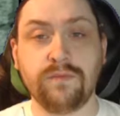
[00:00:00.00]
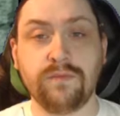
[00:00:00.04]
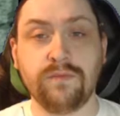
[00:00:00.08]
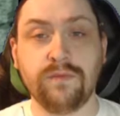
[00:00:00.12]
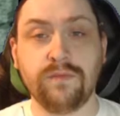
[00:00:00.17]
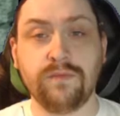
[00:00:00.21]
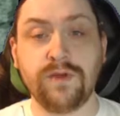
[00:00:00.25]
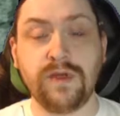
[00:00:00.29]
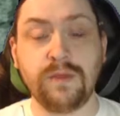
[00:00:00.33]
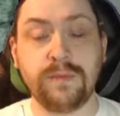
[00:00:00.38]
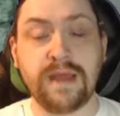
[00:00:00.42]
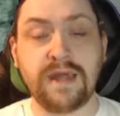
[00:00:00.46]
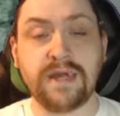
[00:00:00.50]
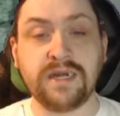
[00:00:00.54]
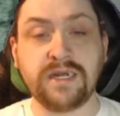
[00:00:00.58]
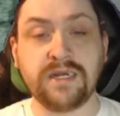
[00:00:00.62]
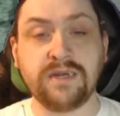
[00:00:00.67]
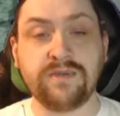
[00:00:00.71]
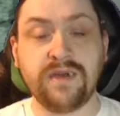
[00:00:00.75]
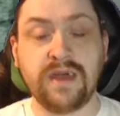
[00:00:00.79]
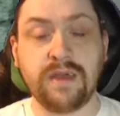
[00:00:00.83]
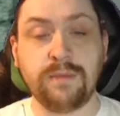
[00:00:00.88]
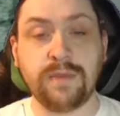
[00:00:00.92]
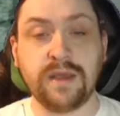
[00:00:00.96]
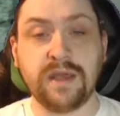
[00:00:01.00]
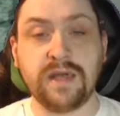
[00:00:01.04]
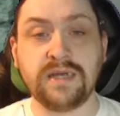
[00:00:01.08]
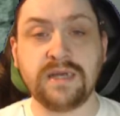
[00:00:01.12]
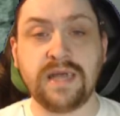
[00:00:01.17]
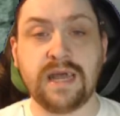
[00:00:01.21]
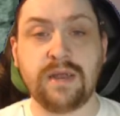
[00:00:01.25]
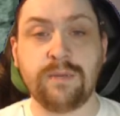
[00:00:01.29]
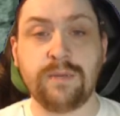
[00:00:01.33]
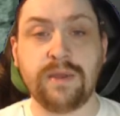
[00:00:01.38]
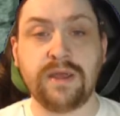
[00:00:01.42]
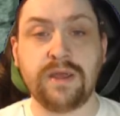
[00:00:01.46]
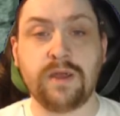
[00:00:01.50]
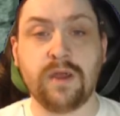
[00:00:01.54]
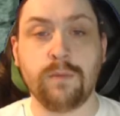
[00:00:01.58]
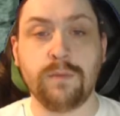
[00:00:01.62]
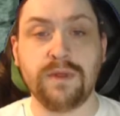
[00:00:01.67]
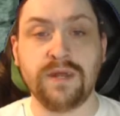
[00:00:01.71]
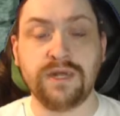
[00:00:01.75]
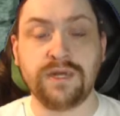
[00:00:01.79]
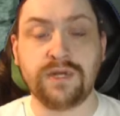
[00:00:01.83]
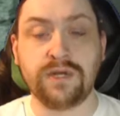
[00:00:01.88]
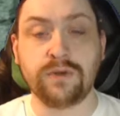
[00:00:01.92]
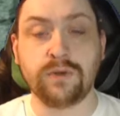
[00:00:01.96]
reimagines them as anime
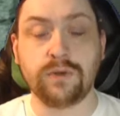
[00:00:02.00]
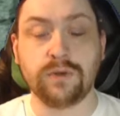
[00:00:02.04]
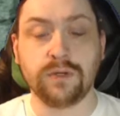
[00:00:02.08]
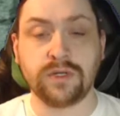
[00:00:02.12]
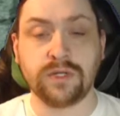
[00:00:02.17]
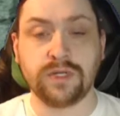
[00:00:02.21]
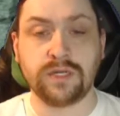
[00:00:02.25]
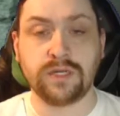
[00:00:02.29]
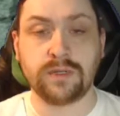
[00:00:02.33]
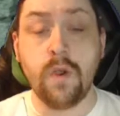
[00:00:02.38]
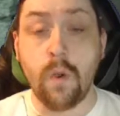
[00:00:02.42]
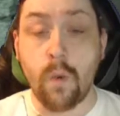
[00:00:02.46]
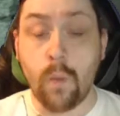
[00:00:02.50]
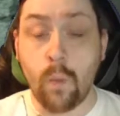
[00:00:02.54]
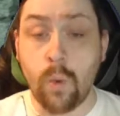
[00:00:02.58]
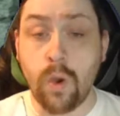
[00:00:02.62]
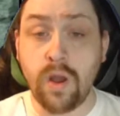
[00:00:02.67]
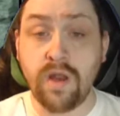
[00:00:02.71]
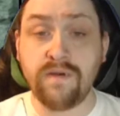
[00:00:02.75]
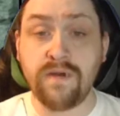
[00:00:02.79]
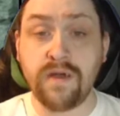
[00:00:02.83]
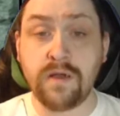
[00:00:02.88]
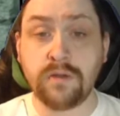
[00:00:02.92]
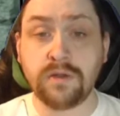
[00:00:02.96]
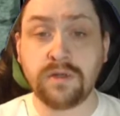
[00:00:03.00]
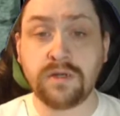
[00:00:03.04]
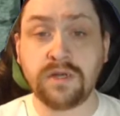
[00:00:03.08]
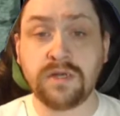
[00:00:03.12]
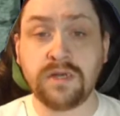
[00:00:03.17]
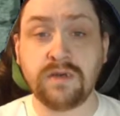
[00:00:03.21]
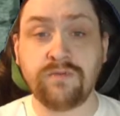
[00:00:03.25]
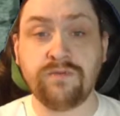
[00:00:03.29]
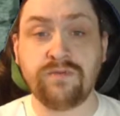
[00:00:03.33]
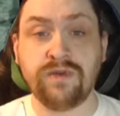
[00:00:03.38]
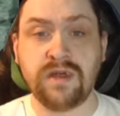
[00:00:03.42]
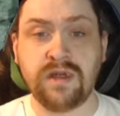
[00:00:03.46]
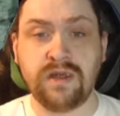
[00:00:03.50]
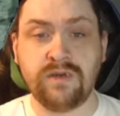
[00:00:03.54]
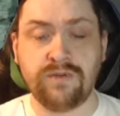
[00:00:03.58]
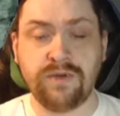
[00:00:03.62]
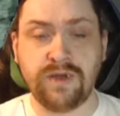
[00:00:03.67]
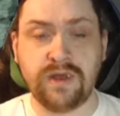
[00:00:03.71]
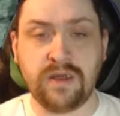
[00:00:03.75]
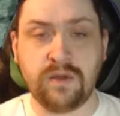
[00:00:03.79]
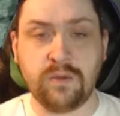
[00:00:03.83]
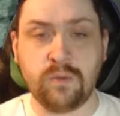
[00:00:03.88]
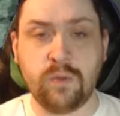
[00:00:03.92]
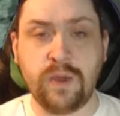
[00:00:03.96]
comedy shorts. One of those does it really,
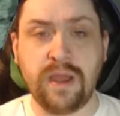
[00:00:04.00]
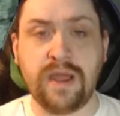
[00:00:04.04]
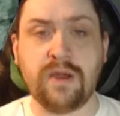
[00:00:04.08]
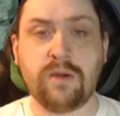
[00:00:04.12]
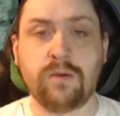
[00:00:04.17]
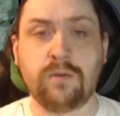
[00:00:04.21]
really well.